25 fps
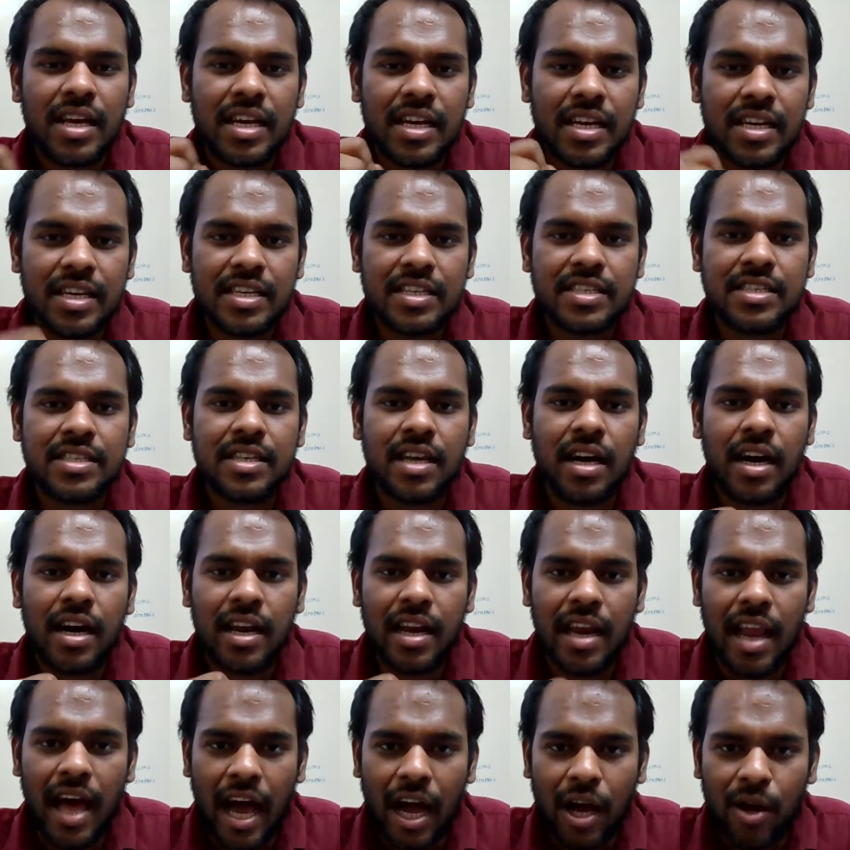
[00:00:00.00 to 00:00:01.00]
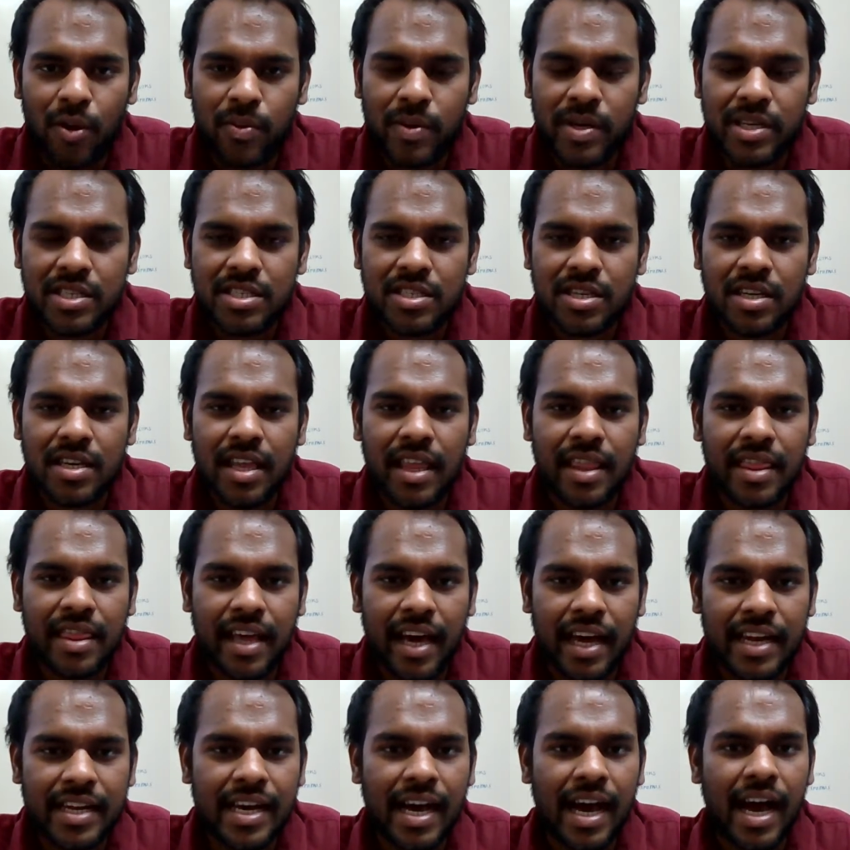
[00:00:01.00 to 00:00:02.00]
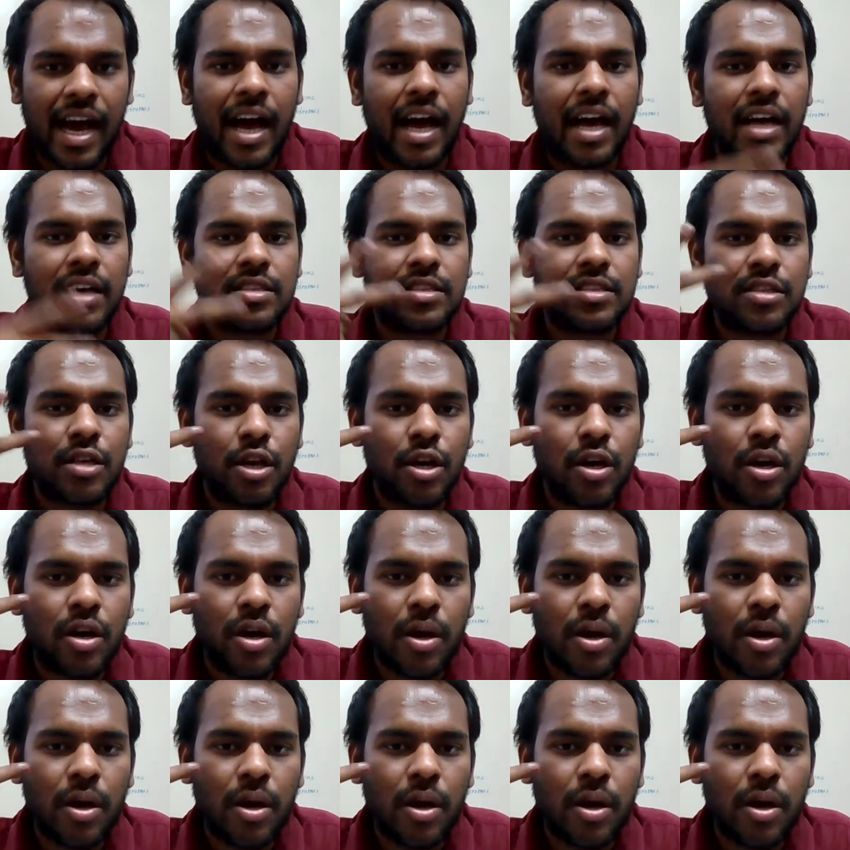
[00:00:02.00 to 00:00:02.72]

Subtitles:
is a language that has